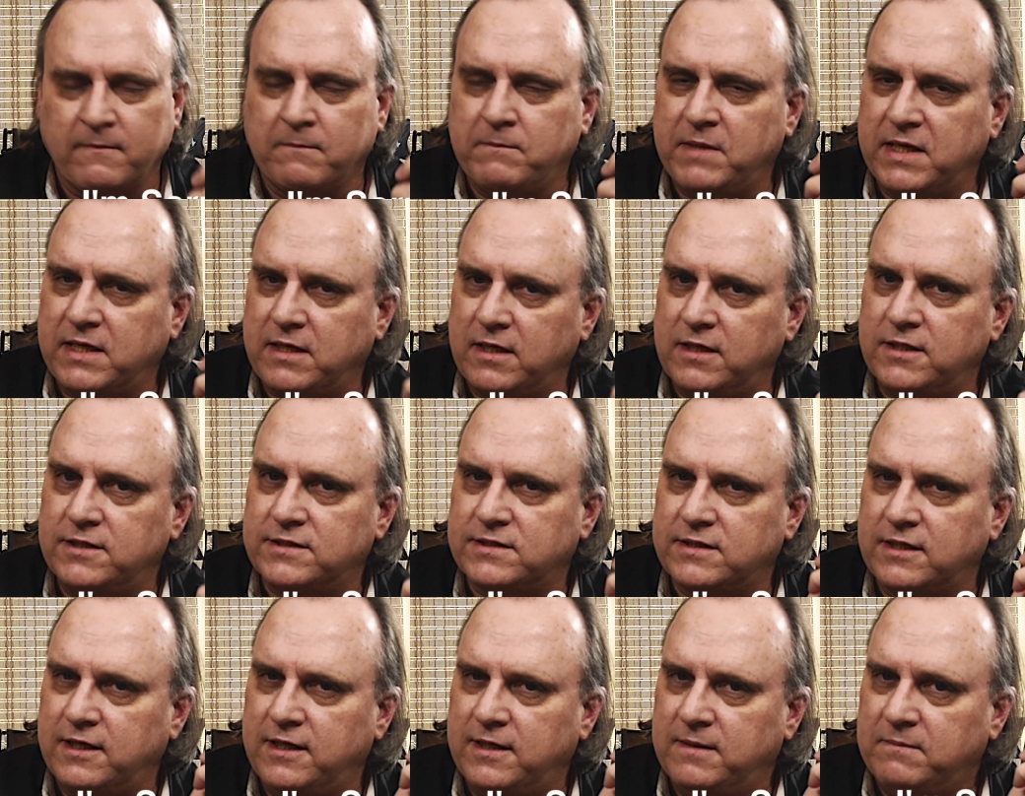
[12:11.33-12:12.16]

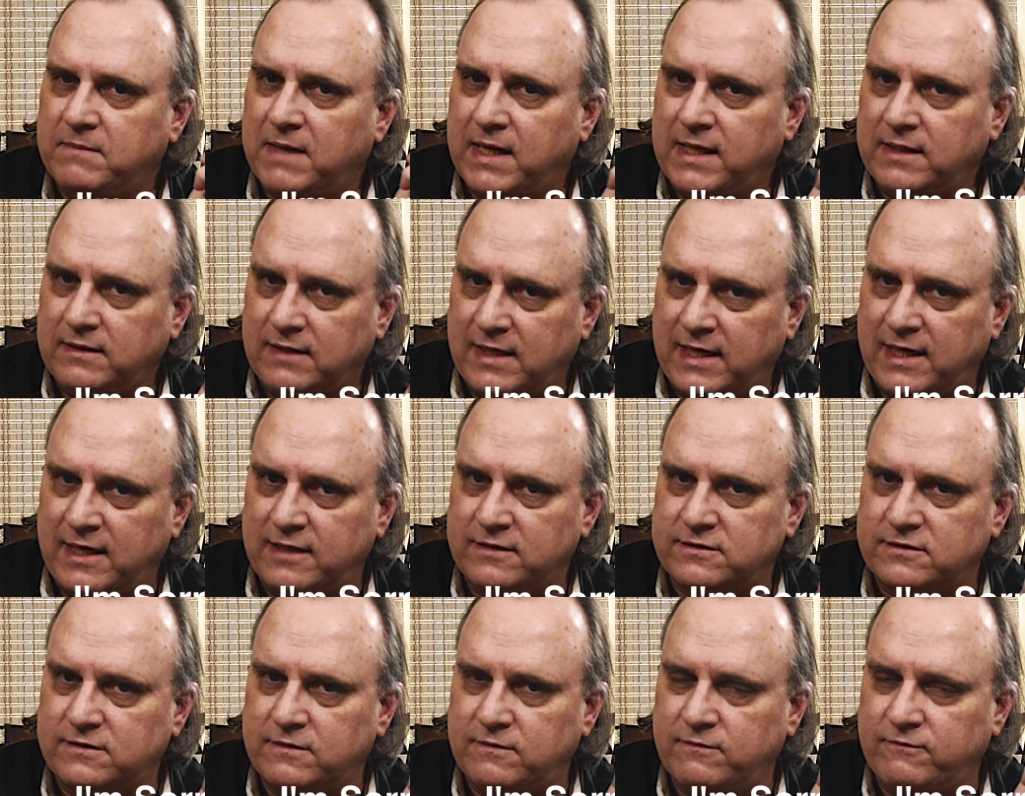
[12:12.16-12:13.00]
because in my
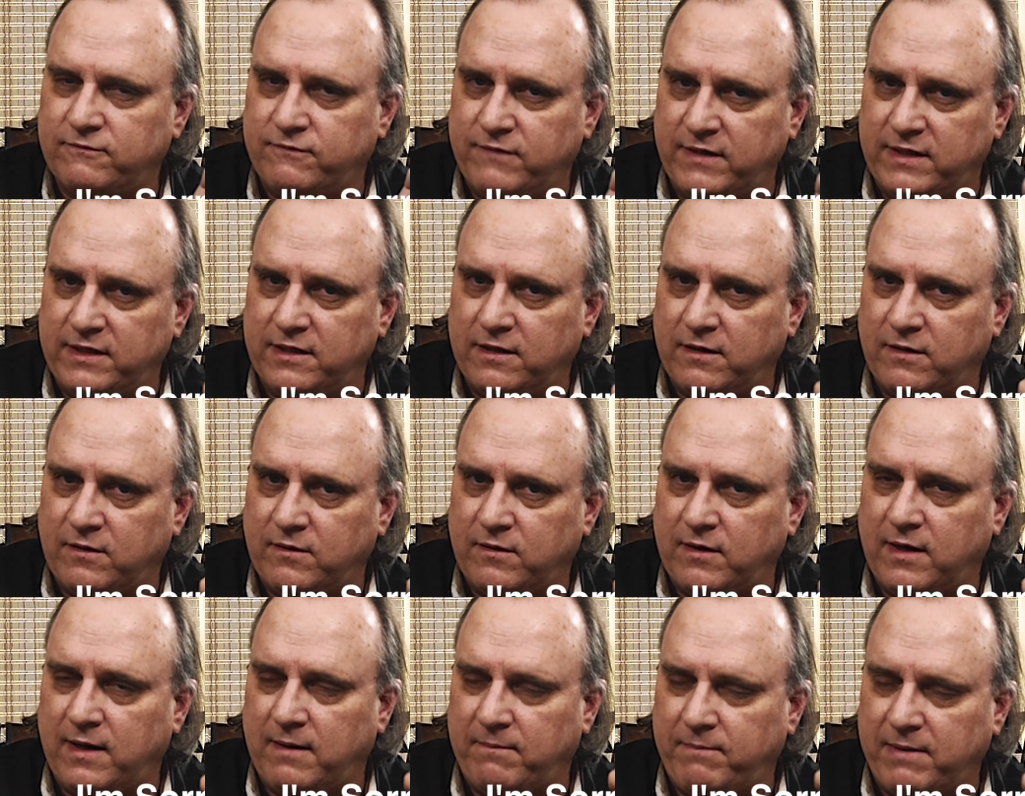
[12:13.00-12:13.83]
last
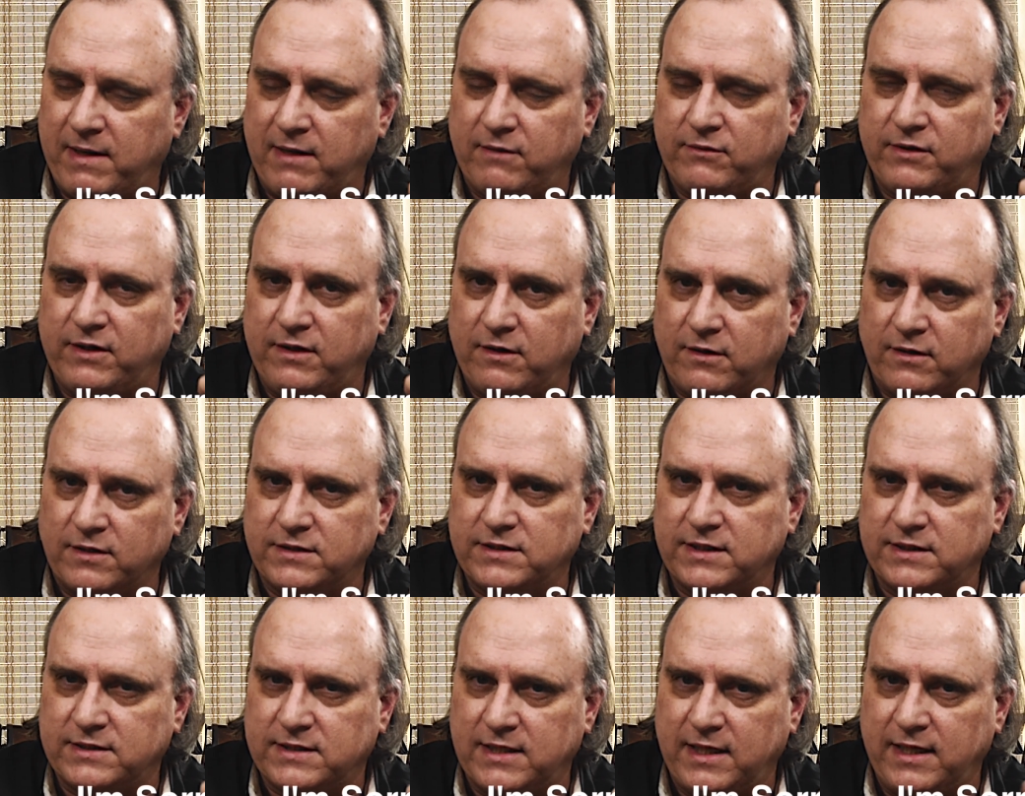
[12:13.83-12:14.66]
video about the
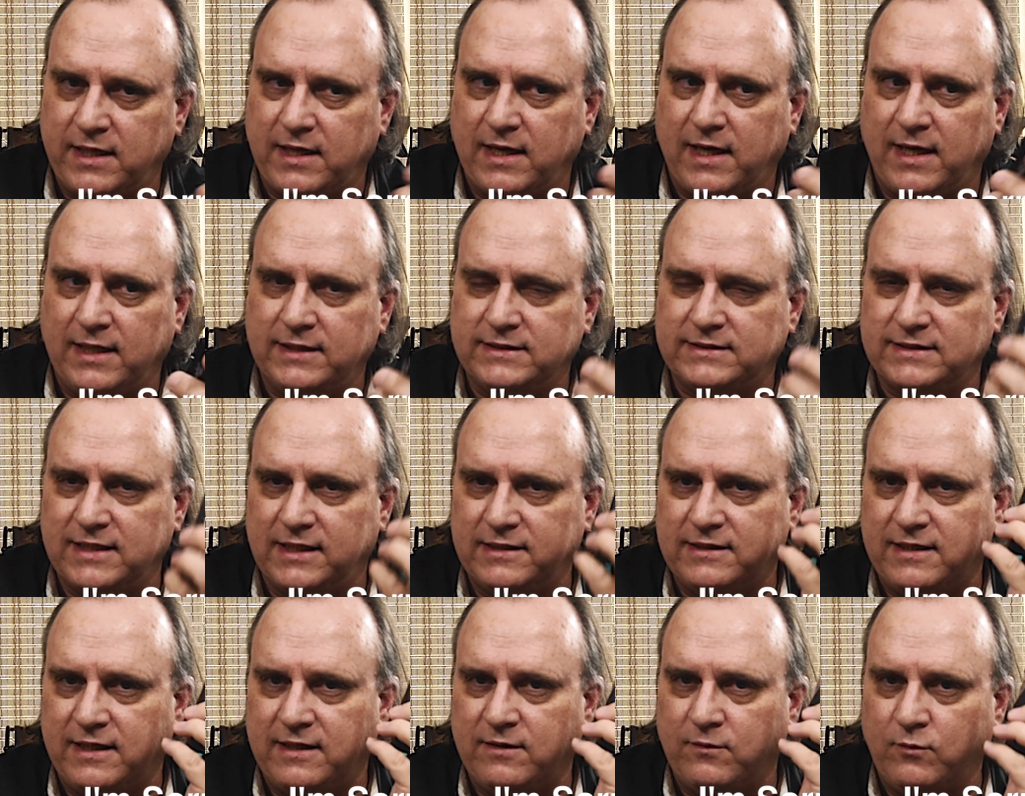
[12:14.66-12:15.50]
Arctic tank, I
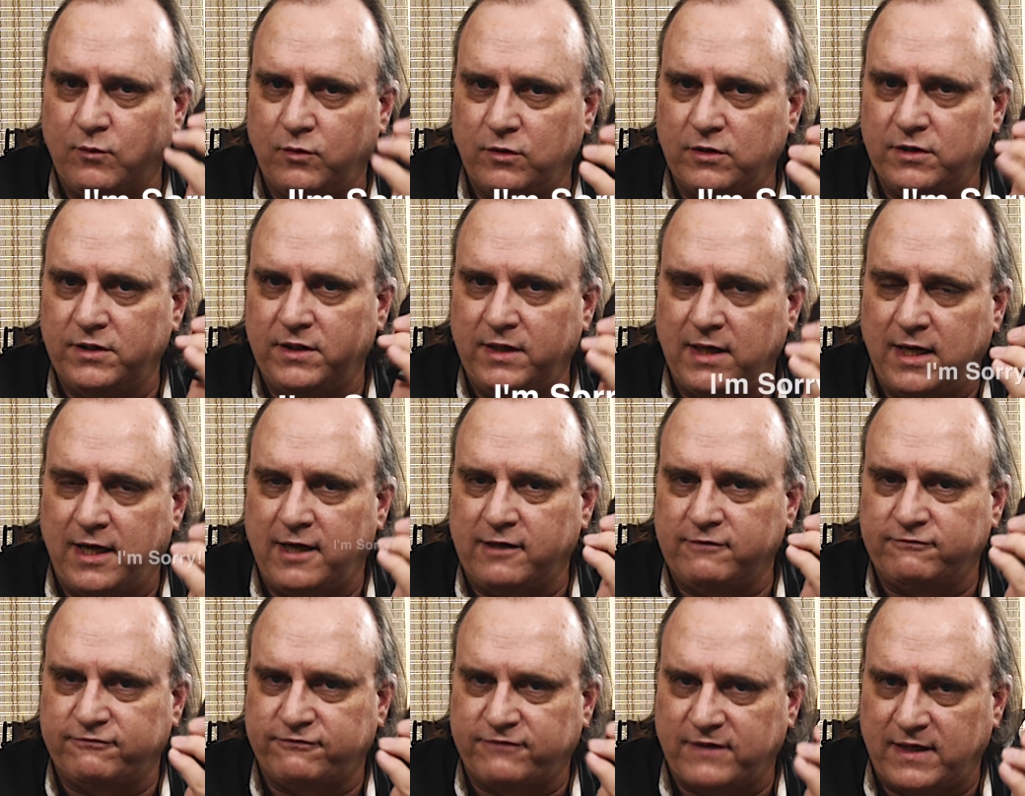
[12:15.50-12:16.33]
said that it would
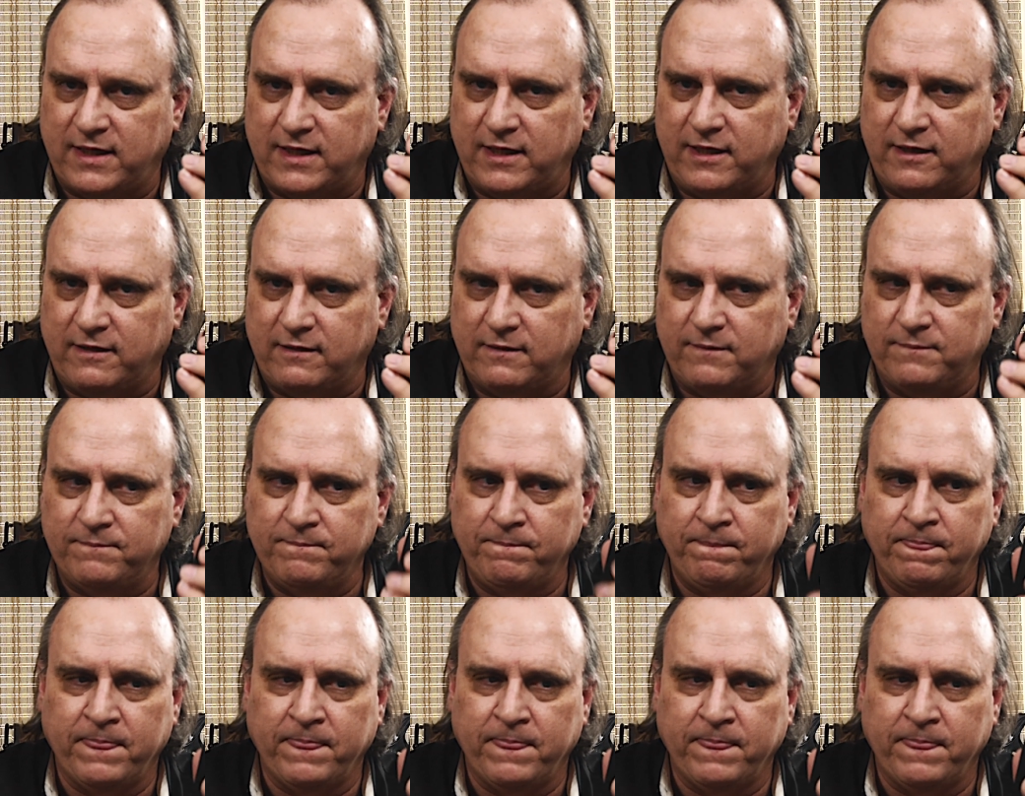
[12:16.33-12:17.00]
not fire.